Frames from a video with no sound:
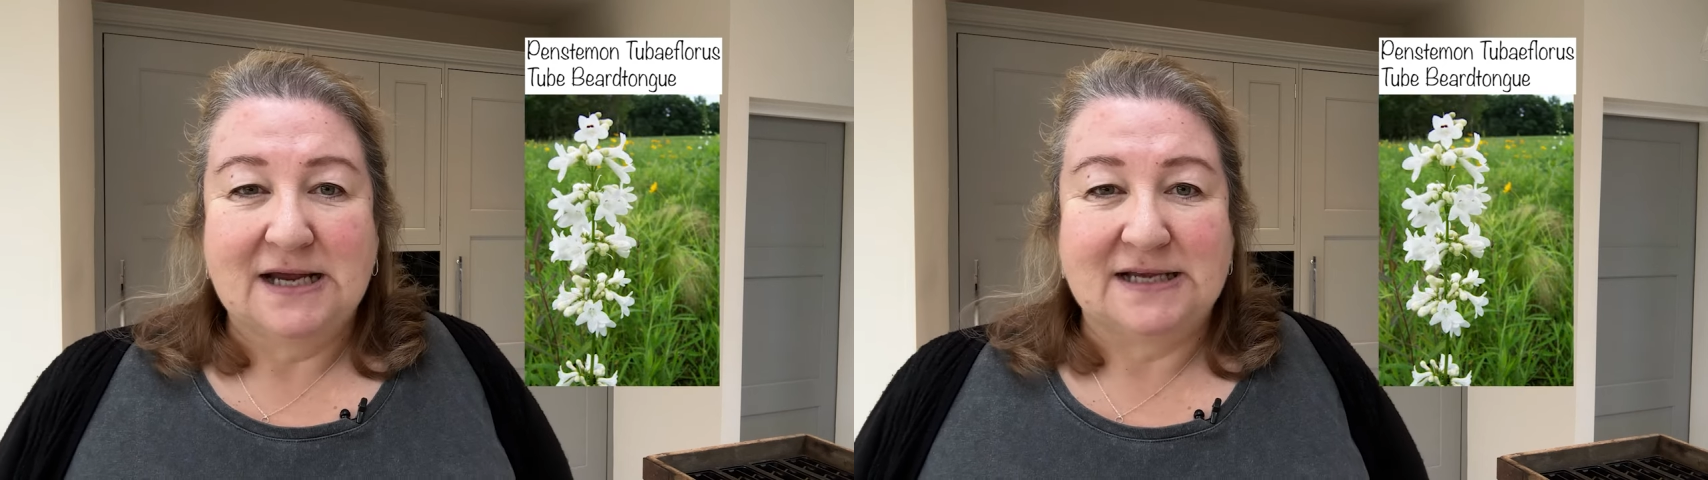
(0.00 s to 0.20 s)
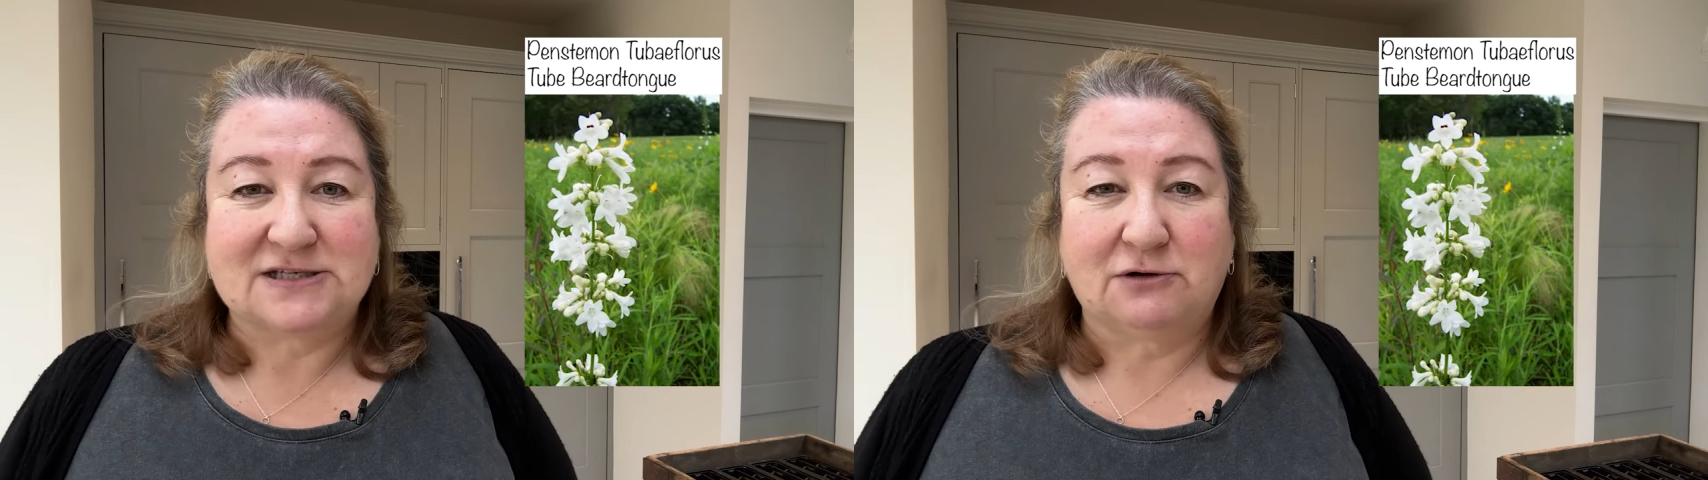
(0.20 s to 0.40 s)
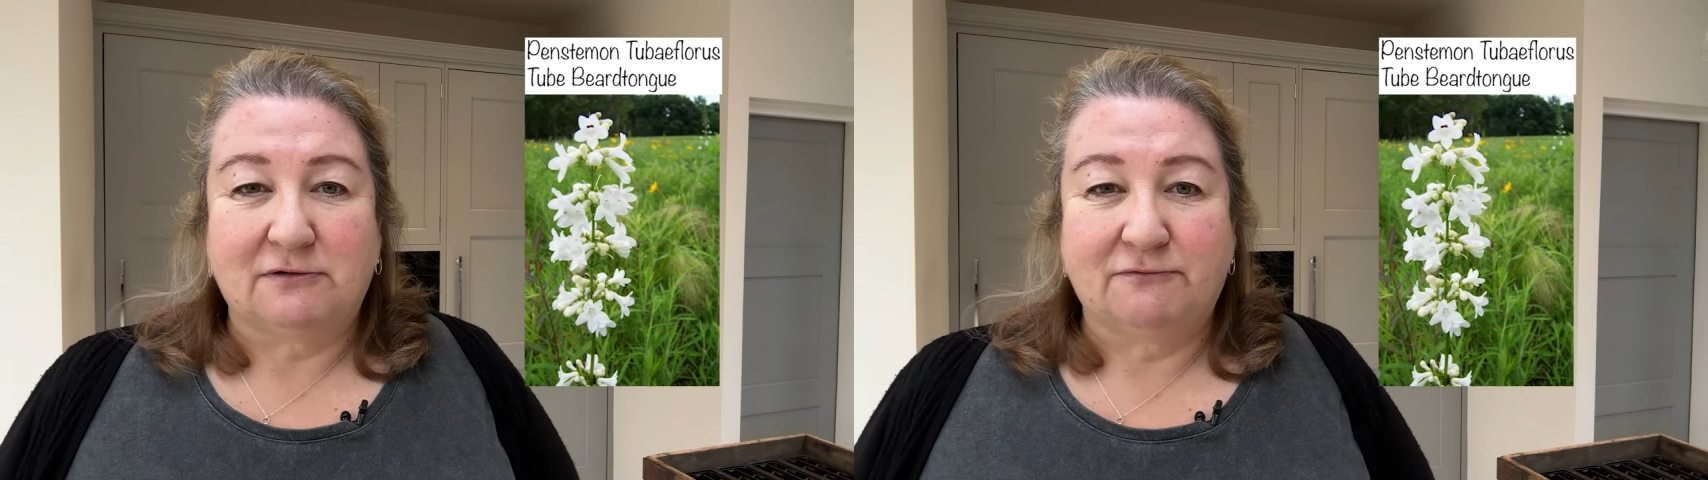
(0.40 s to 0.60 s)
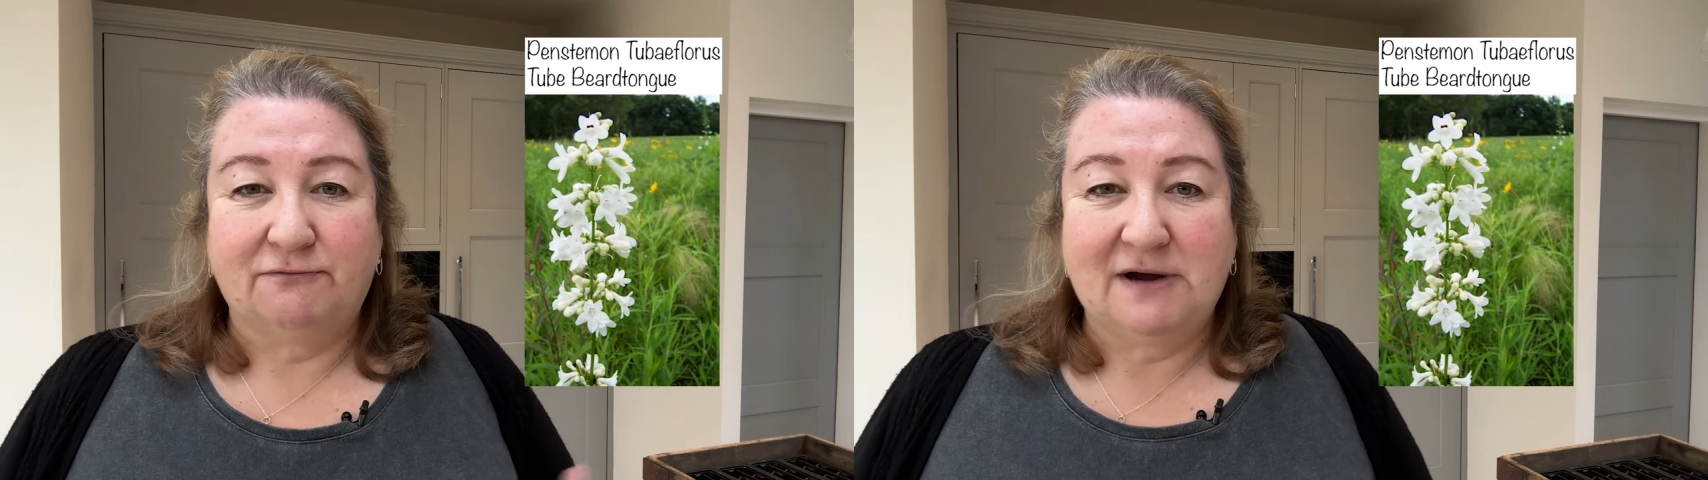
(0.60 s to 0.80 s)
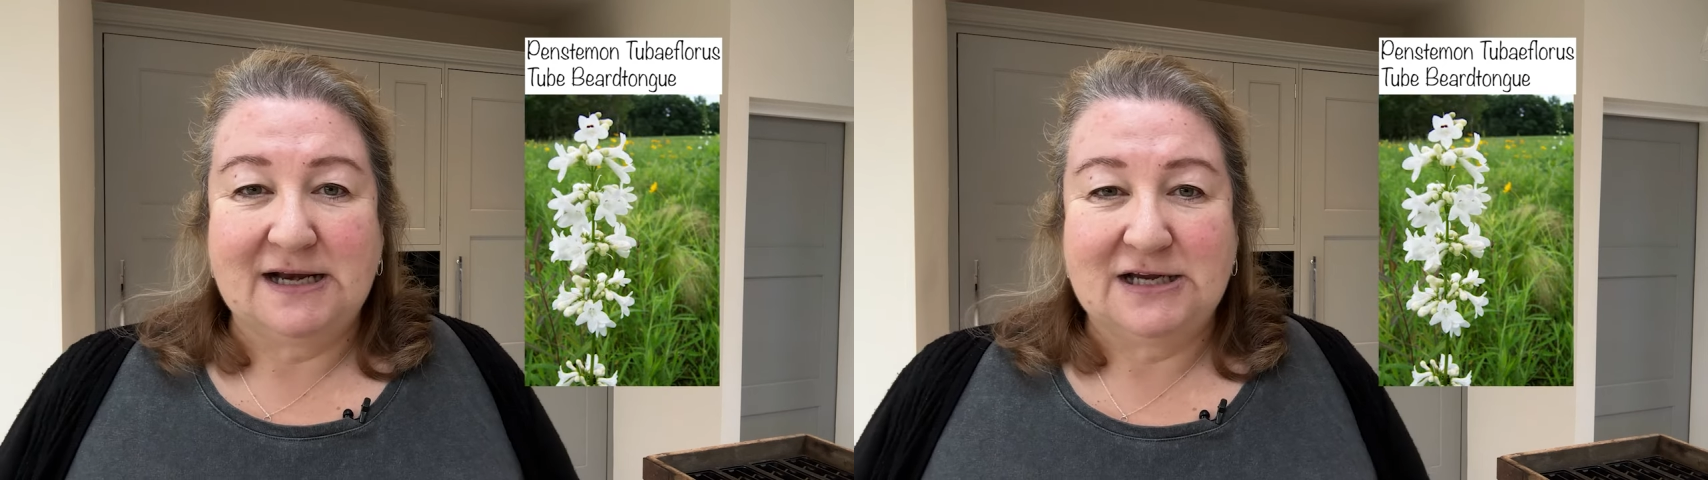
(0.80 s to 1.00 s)
It's got
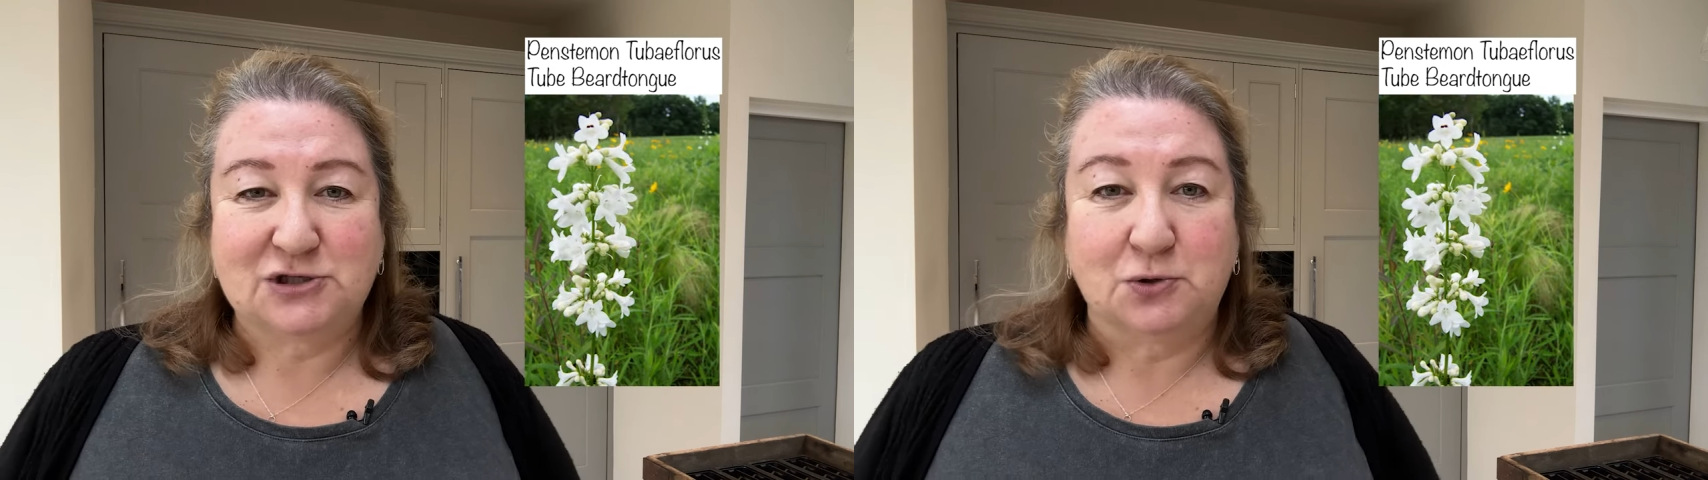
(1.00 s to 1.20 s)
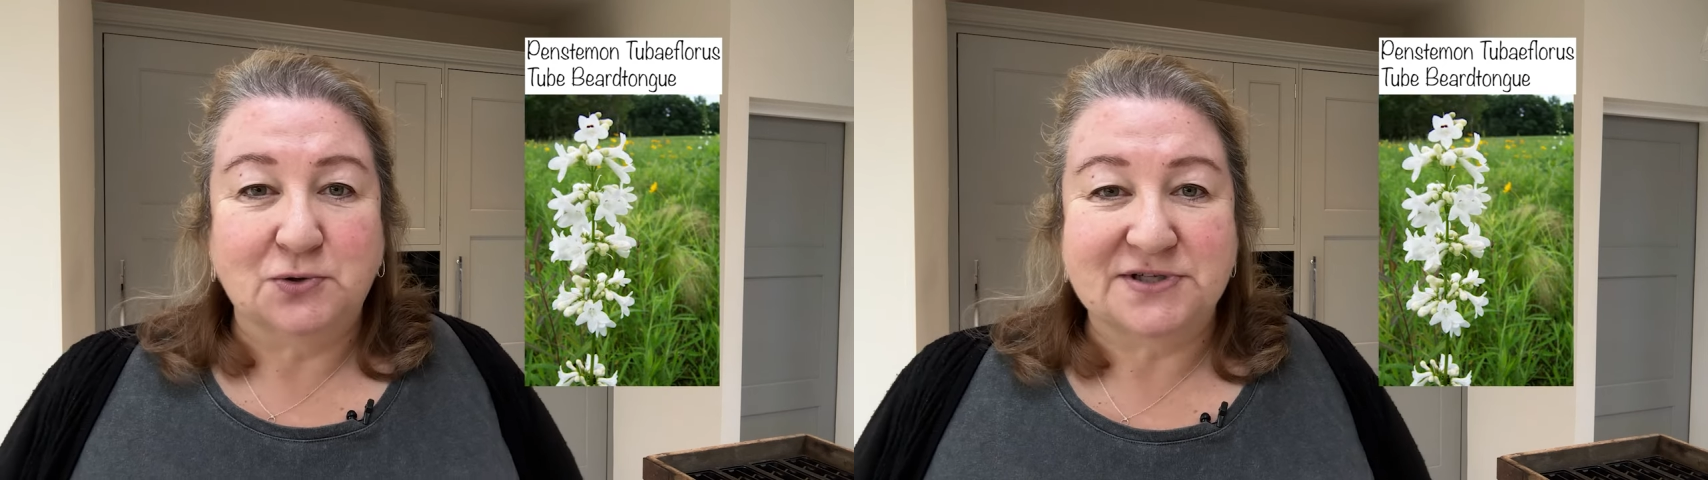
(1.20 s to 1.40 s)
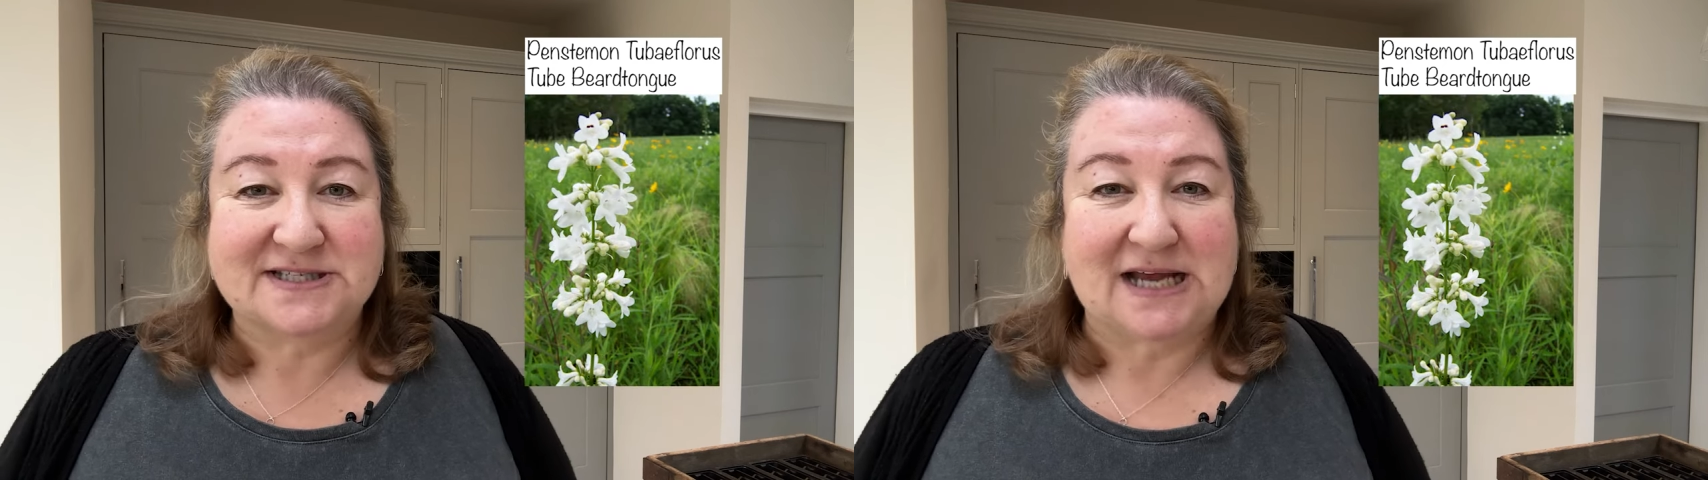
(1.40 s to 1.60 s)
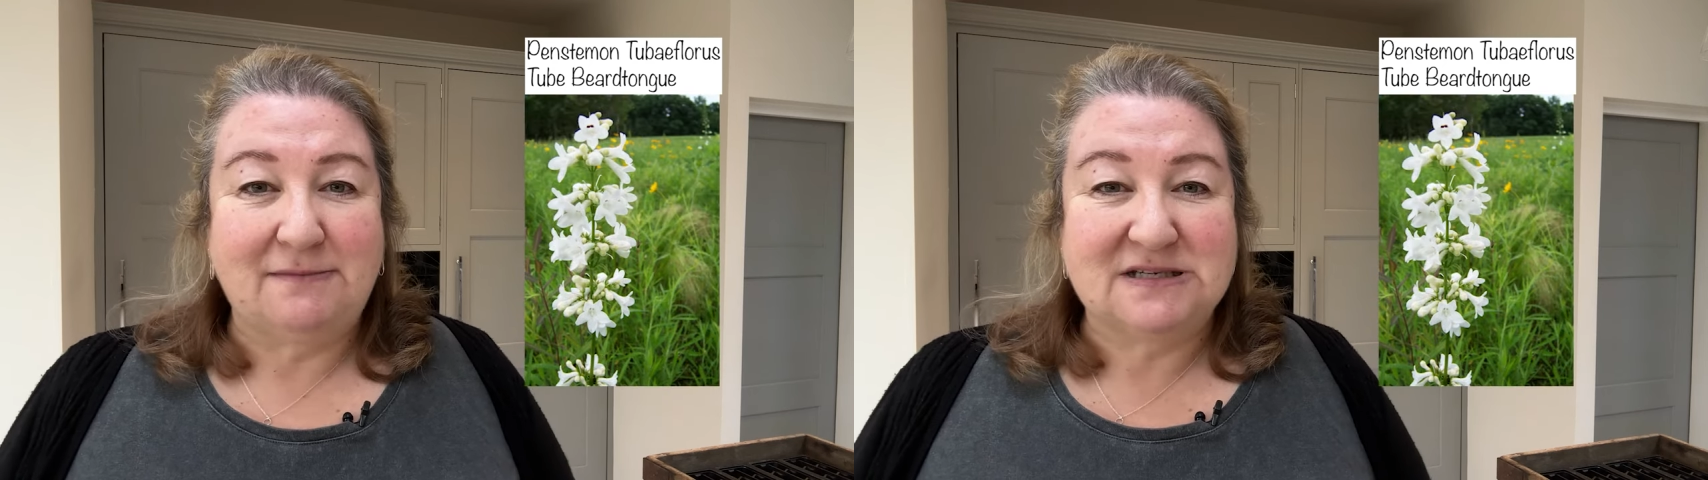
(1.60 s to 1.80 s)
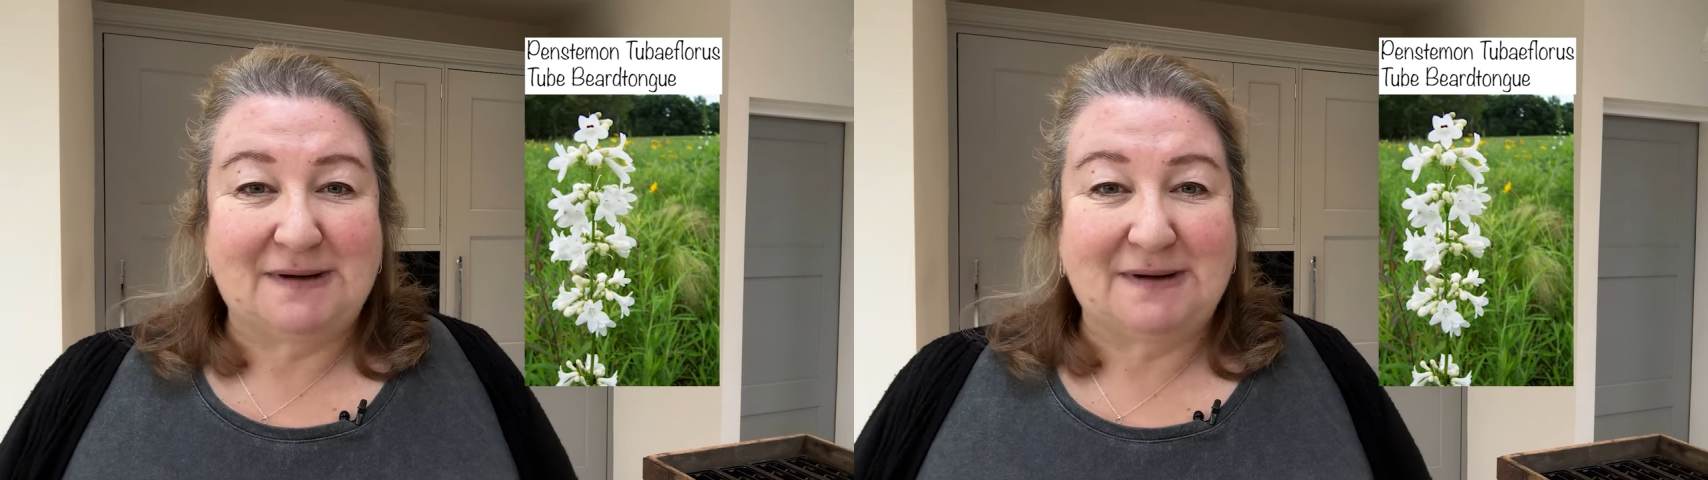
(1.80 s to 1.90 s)
really tall stems,